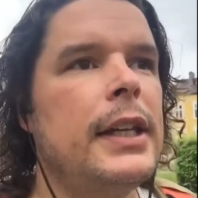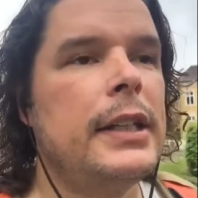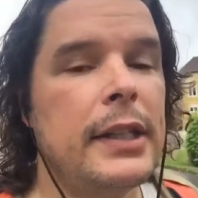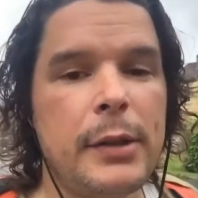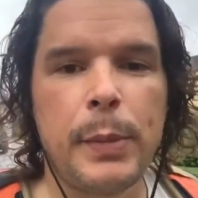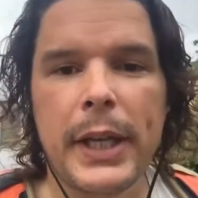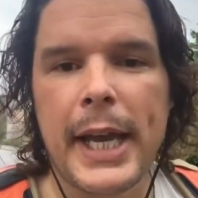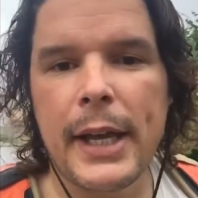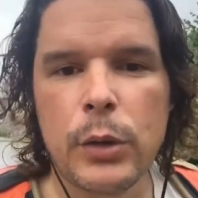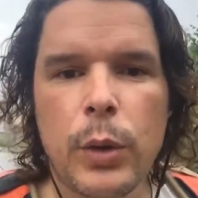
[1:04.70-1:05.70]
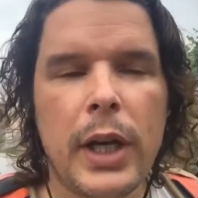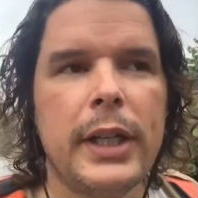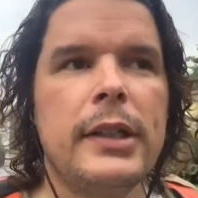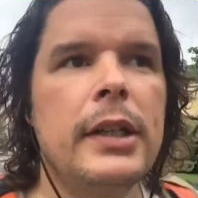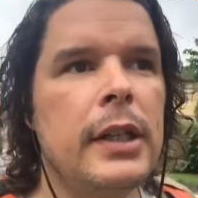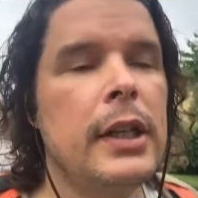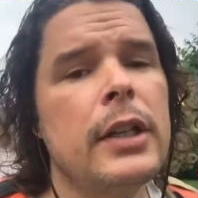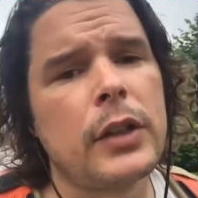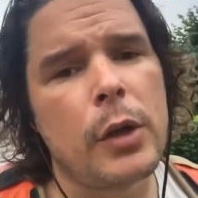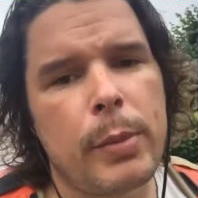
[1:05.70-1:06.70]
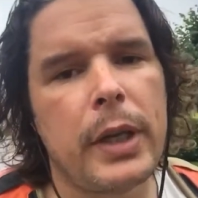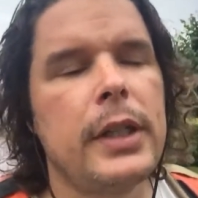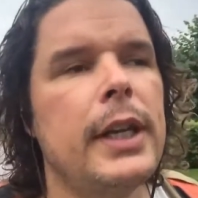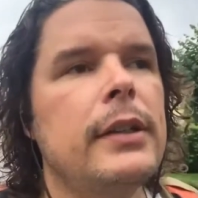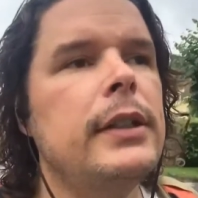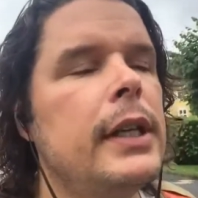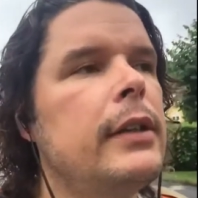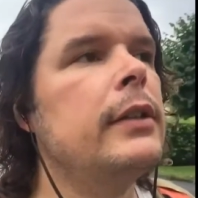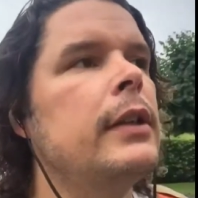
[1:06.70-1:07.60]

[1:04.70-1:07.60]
exist by candlelight, don't burn your house down,